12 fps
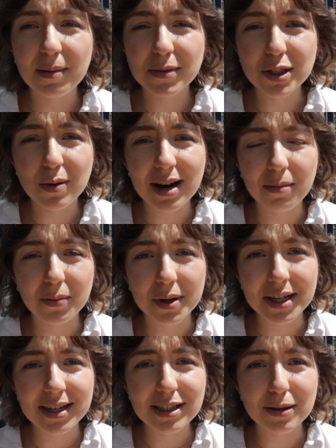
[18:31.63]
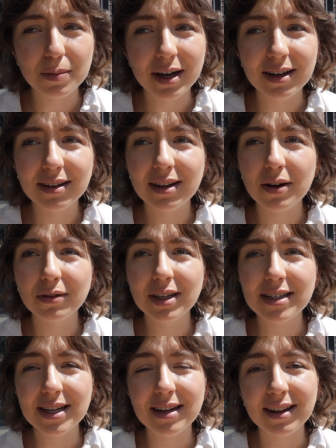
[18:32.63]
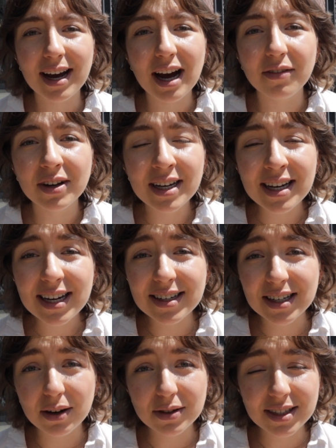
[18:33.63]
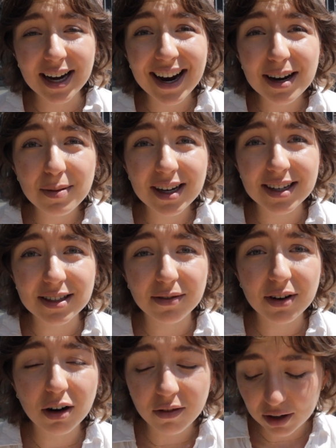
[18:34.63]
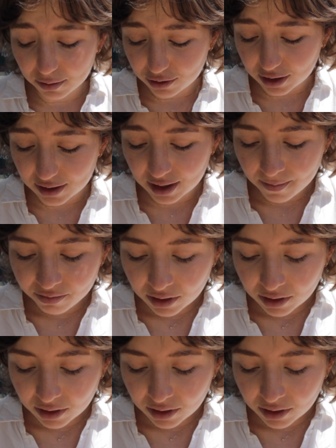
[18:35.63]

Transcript: I'm sweating bullets, but the only seating they have is outside because of COVID, which is